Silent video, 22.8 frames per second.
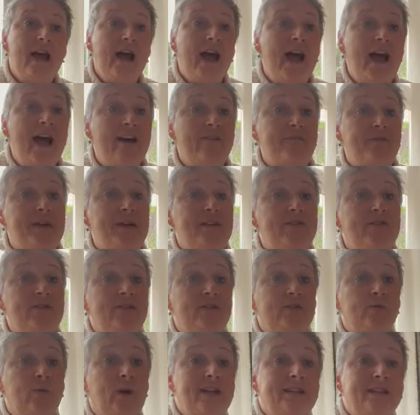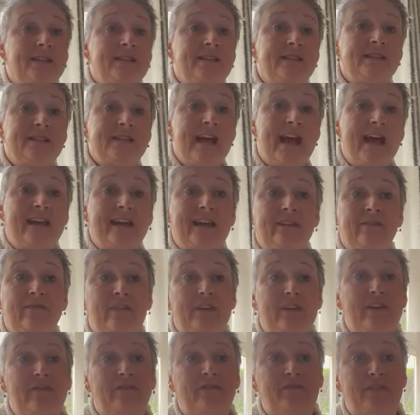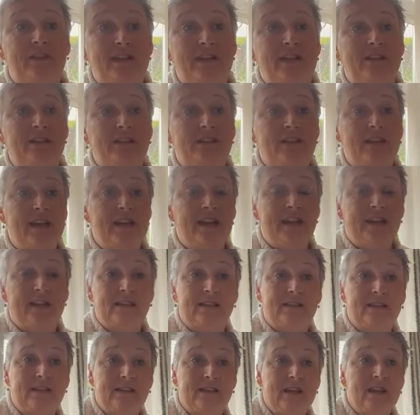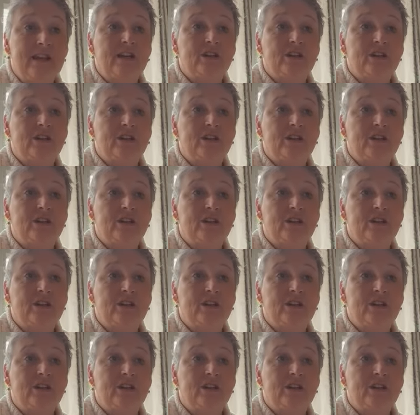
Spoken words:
I've been this way since 1956.